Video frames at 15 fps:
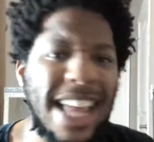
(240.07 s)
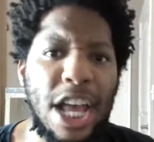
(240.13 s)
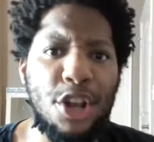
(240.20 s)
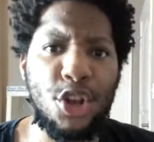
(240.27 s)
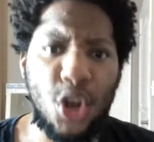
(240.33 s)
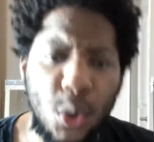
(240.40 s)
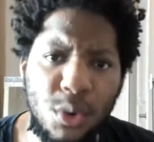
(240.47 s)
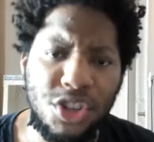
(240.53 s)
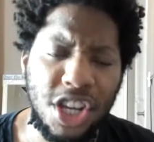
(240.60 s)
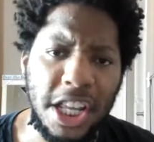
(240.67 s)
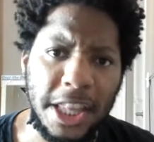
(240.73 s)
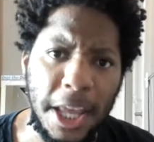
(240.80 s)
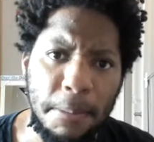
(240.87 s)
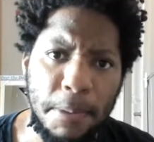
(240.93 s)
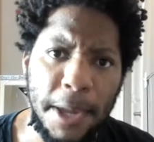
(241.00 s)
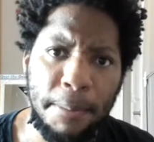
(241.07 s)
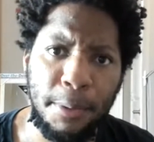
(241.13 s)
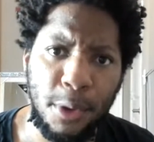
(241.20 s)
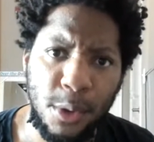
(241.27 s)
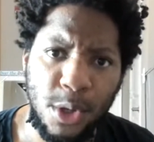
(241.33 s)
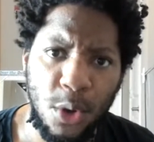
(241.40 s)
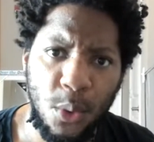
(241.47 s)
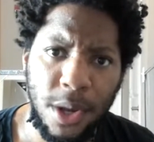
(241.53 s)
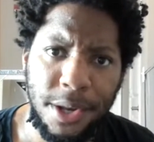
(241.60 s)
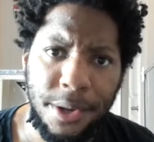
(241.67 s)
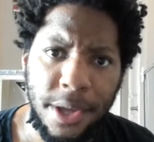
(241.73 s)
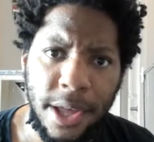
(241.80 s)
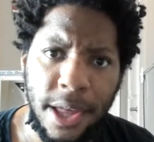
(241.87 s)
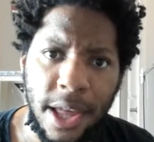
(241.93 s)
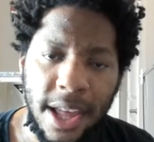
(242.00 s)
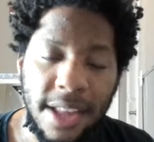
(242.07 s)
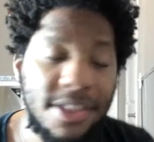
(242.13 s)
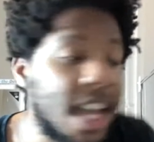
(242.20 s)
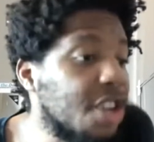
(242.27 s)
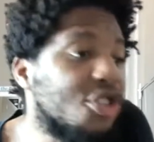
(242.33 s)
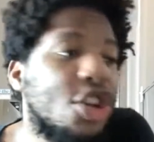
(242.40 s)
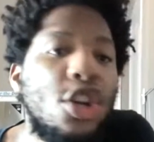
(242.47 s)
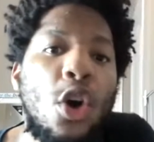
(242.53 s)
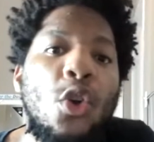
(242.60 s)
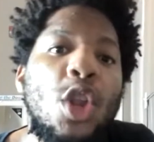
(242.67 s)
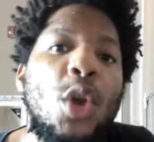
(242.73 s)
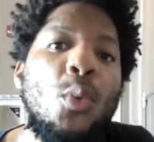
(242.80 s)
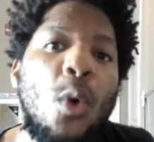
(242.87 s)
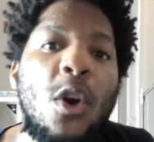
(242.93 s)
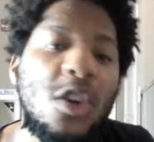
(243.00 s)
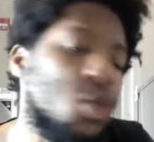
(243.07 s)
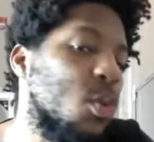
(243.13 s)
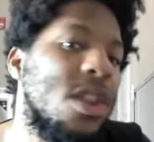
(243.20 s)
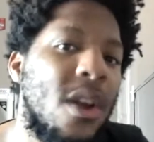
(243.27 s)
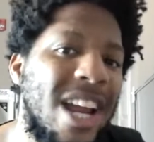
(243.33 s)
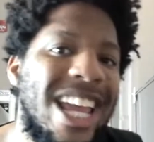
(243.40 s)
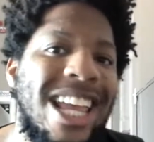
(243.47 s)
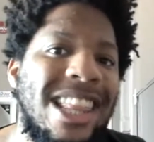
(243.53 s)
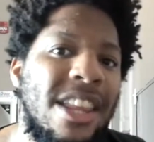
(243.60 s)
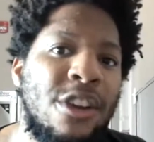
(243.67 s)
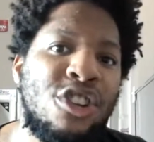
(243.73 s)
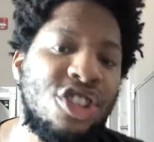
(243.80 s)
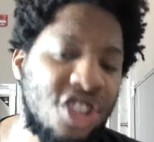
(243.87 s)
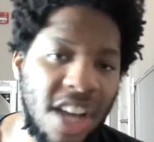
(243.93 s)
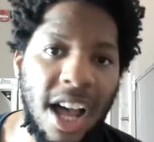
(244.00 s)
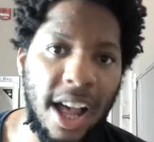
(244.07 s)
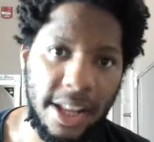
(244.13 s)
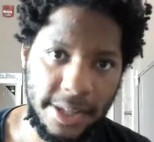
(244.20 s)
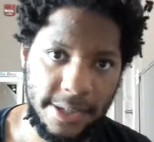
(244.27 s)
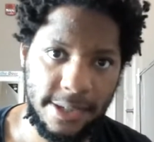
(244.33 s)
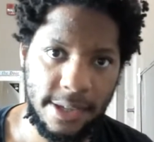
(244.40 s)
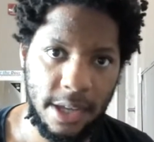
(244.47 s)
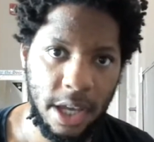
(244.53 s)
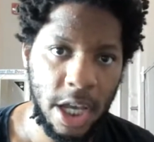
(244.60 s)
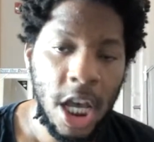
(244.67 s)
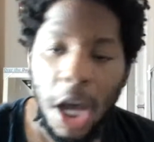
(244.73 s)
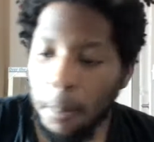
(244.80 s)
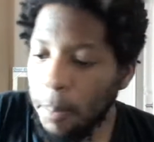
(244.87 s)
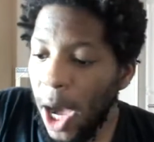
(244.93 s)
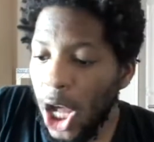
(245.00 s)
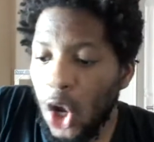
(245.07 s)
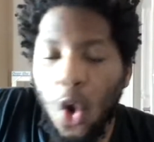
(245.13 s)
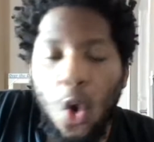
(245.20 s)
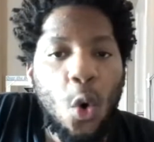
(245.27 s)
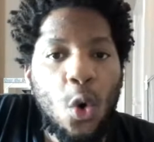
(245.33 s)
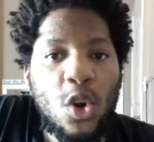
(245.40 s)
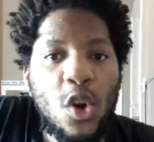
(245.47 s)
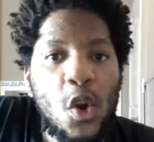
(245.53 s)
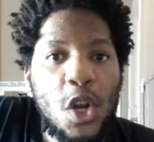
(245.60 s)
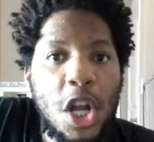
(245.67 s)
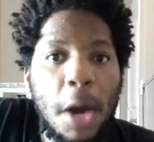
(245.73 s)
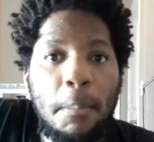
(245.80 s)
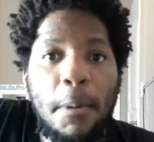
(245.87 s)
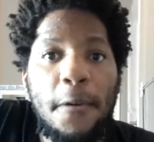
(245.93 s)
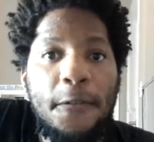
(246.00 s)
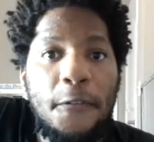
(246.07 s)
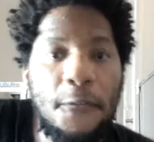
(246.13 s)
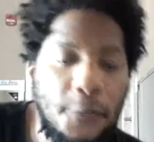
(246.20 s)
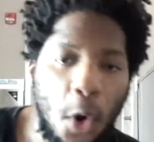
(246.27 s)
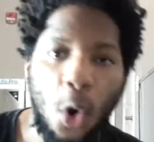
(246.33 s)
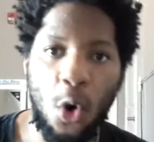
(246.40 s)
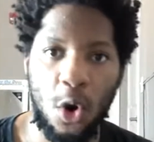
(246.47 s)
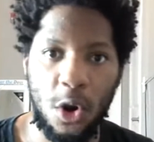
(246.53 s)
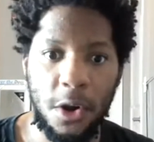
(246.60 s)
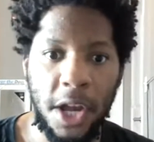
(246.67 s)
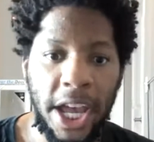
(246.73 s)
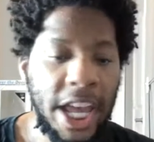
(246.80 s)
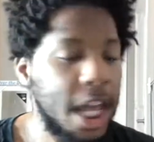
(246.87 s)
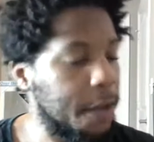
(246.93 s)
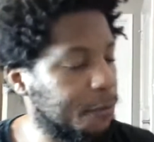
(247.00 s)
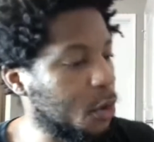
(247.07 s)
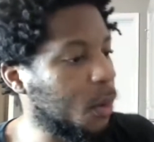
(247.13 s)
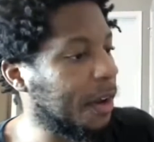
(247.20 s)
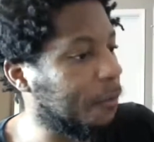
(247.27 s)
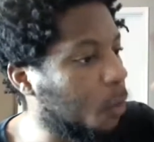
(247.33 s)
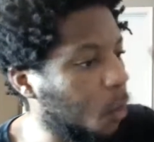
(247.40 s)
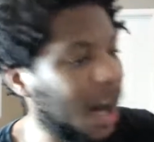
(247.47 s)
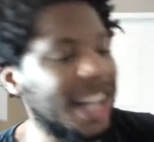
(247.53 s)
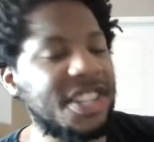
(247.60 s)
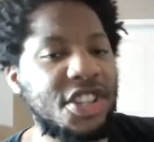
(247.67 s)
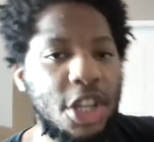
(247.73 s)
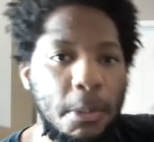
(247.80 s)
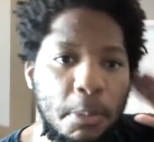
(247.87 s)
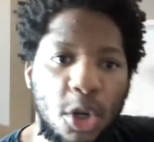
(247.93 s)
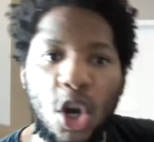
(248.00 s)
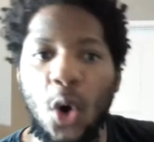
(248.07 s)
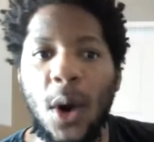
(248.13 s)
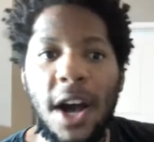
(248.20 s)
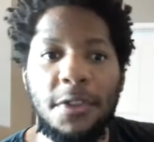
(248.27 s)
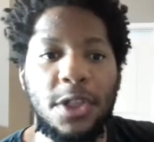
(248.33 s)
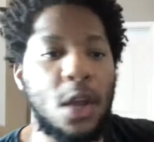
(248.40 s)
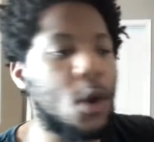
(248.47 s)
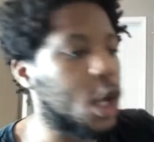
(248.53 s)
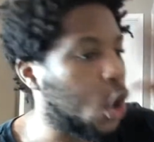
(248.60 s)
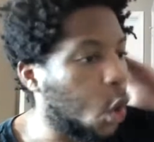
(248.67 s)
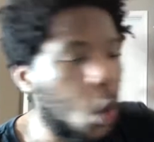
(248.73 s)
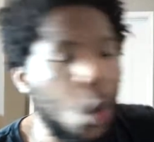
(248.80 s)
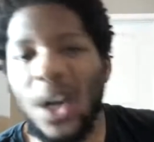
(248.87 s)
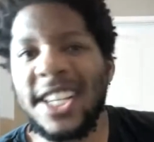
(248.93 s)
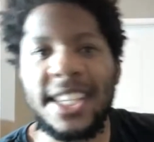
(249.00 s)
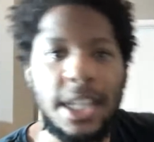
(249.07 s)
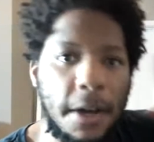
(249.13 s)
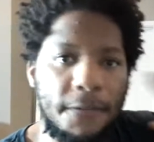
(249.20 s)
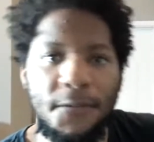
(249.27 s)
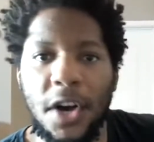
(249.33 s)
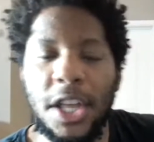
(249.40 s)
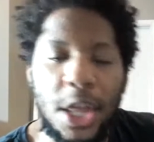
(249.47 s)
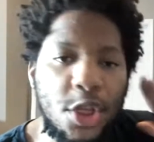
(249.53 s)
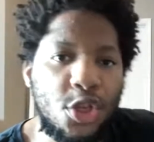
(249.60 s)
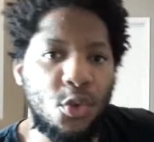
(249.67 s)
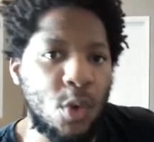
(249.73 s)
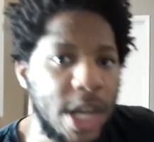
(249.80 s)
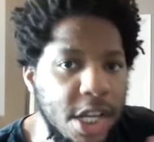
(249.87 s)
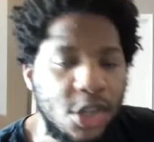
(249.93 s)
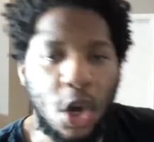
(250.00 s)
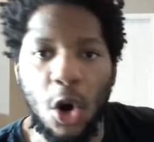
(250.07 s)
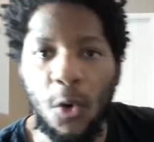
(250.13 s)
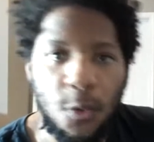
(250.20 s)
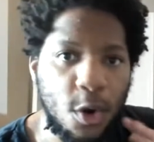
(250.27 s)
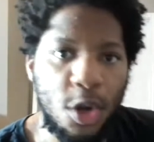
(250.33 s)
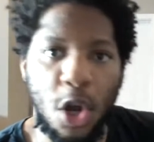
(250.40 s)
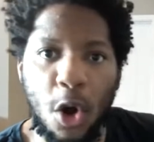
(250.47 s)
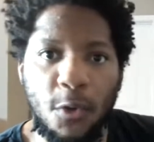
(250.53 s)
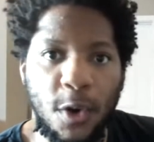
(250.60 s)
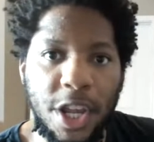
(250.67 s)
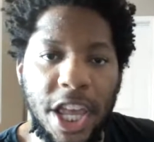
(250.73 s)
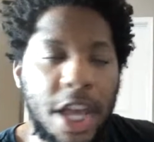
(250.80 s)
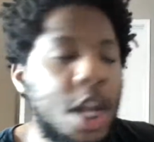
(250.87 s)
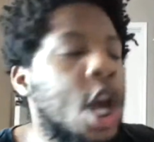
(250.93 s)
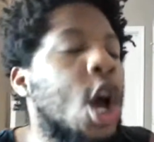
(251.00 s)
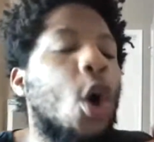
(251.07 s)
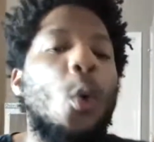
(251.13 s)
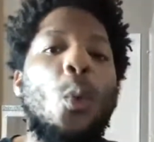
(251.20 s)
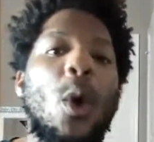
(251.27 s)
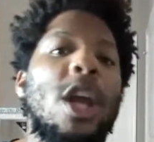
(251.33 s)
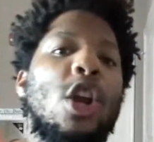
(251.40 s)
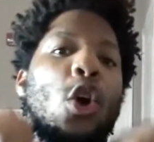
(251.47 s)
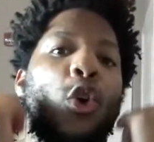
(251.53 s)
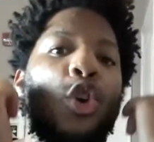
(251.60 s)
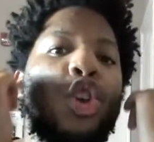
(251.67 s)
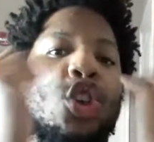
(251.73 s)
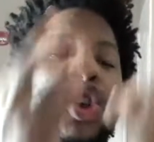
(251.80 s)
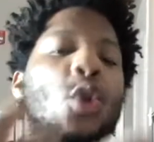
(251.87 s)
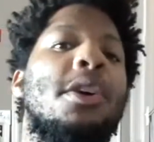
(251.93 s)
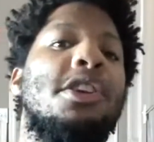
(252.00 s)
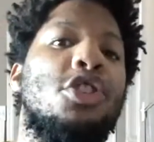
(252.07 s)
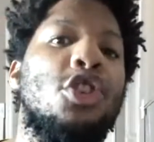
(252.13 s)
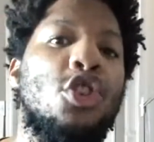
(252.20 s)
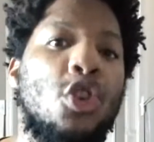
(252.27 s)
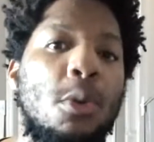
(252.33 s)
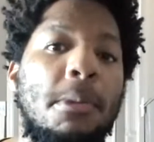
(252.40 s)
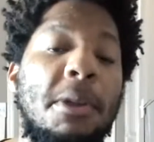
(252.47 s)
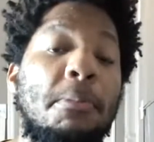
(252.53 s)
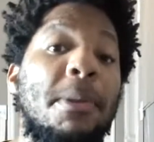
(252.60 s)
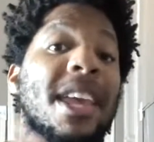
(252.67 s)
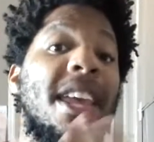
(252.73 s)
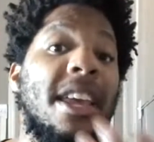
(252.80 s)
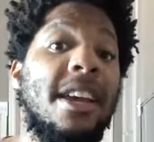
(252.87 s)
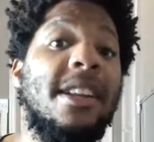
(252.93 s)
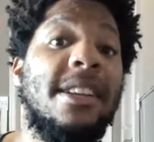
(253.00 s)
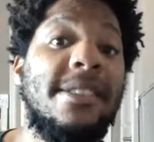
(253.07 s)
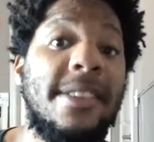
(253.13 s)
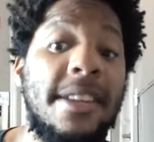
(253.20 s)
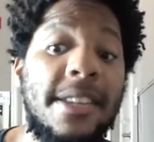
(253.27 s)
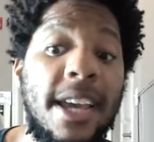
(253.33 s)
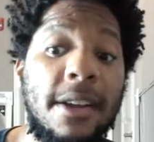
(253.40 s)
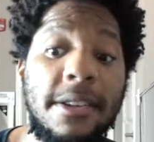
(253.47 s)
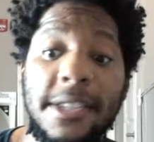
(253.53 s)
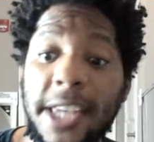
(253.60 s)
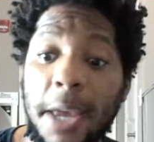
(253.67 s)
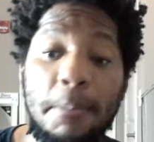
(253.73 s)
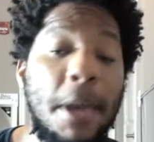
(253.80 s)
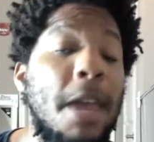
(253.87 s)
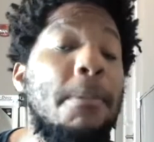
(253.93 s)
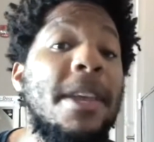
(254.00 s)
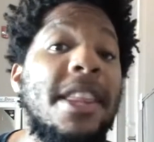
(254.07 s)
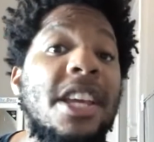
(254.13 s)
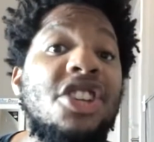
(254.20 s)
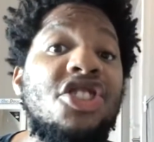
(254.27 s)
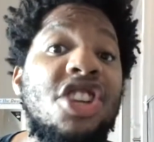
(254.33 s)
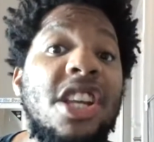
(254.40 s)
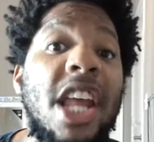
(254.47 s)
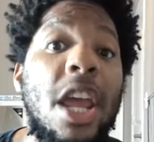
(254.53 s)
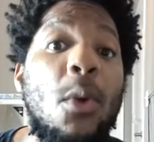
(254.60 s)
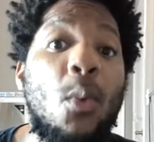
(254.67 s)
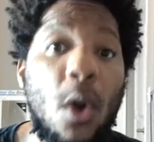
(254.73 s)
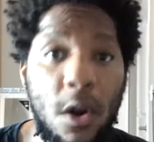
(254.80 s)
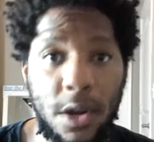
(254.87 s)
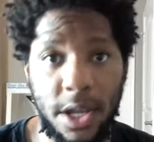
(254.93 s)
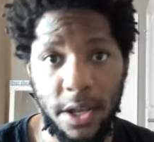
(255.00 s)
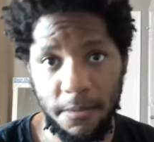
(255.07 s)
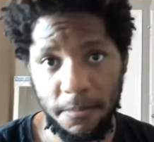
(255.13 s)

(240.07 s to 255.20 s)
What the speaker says: new shit that people are doing? That shit only works when they're hitting their shots. By quarter number 4, if you have watched them go out there and hoist up fucking threes over and over again, when are you as a human being going to sit down and say, maybe this shit ain't working?